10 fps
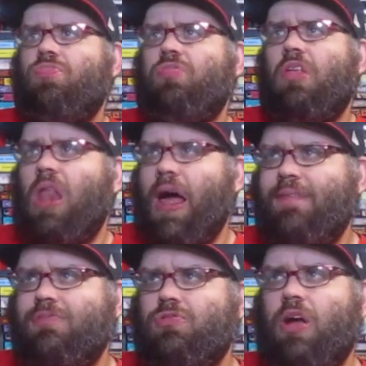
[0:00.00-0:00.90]
the
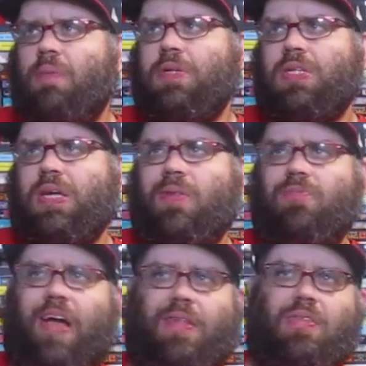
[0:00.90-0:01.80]
life drama is there, the
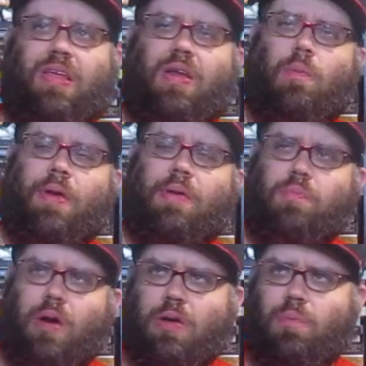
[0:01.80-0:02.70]
fact that they don't make
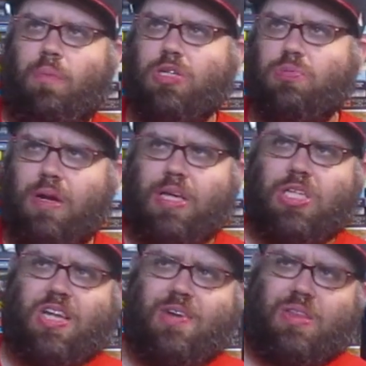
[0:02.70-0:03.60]
much money
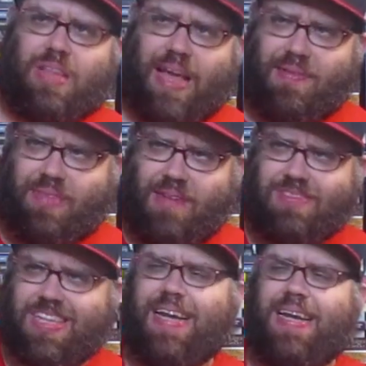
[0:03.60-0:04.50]
is there, that they have to have
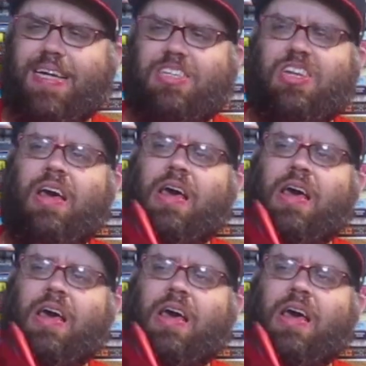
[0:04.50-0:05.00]
side gigs,